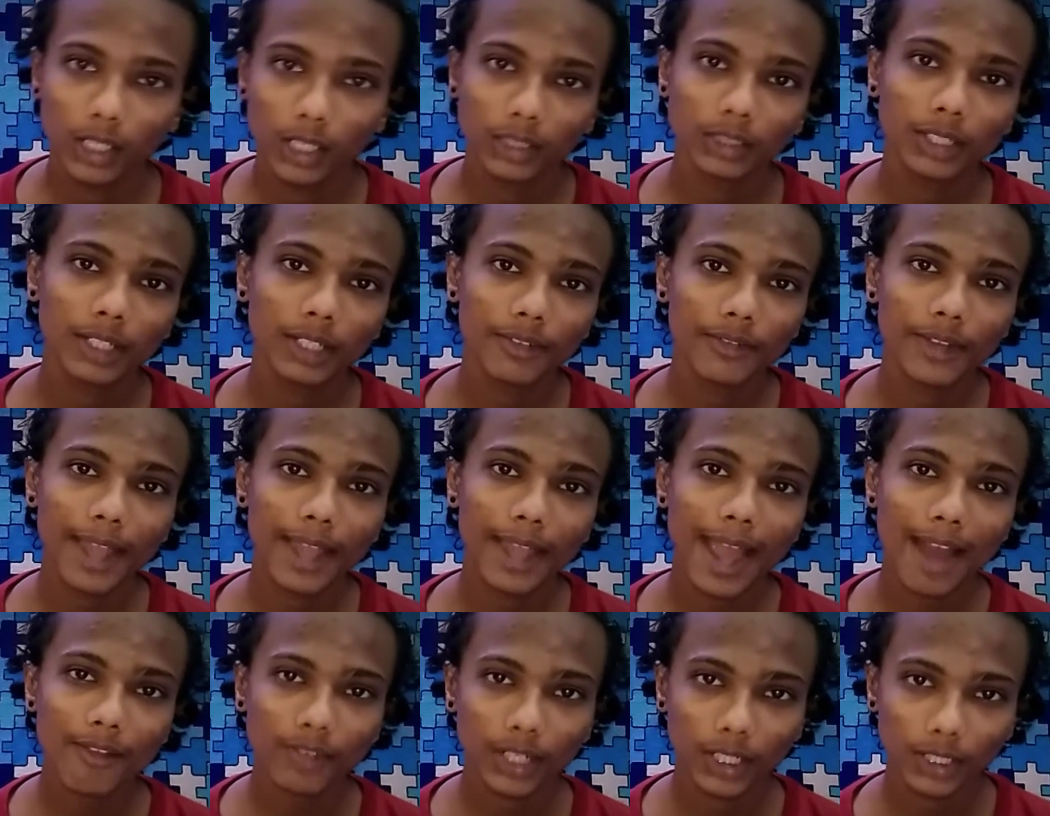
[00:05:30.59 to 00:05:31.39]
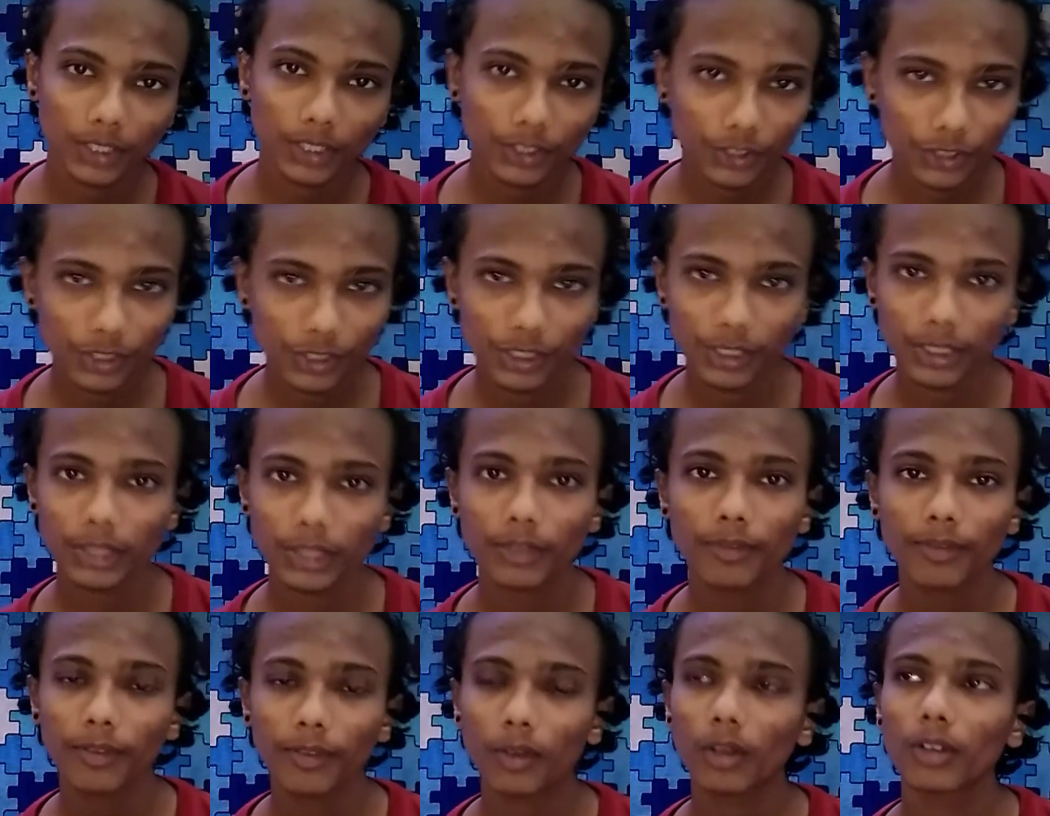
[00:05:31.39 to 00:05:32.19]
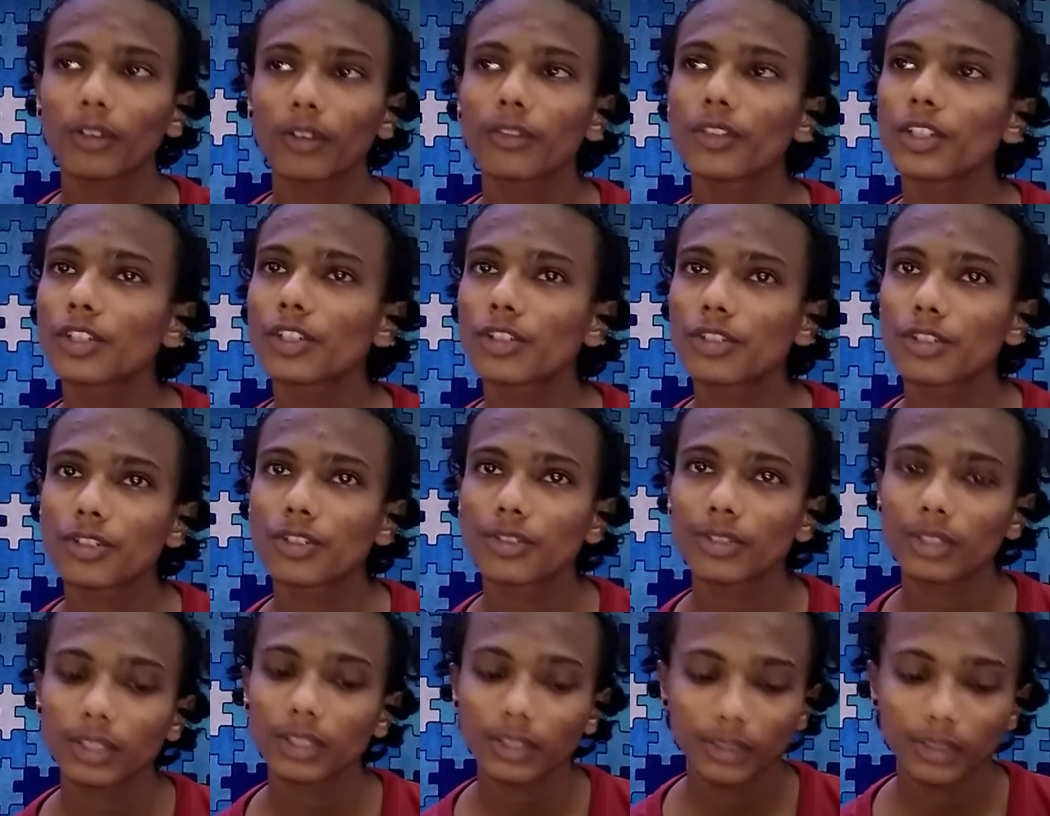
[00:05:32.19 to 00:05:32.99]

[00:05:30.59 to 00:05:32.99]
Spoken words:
Then we have understeer, for which